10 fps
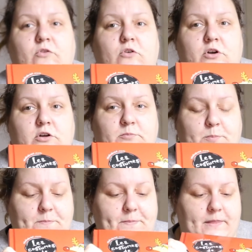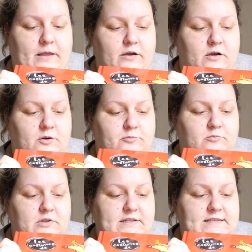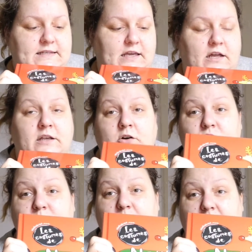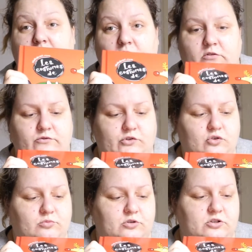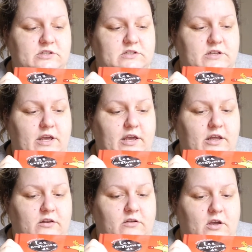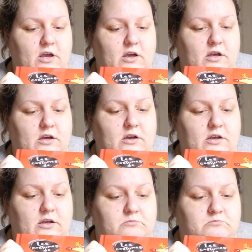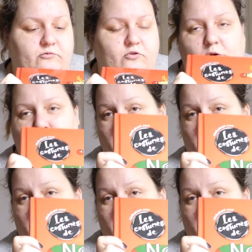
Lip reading: for let's say announcement of new books, and for